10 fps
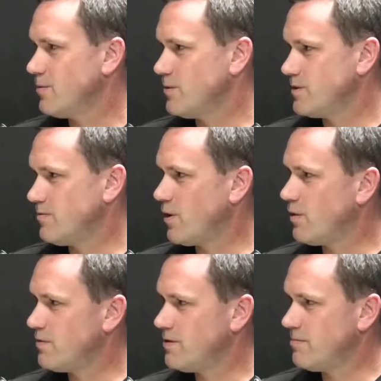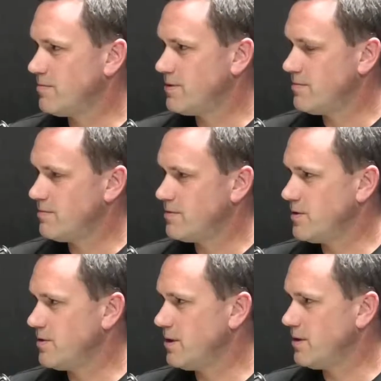was evolved to
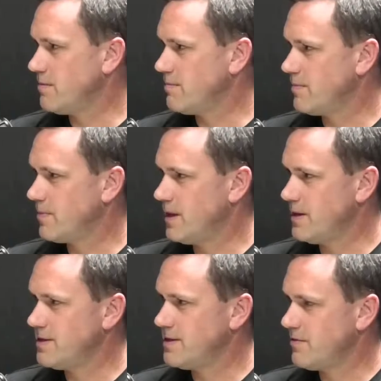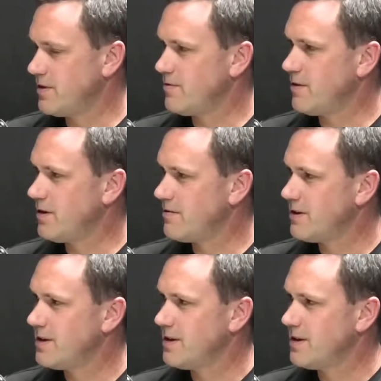suit the AC75.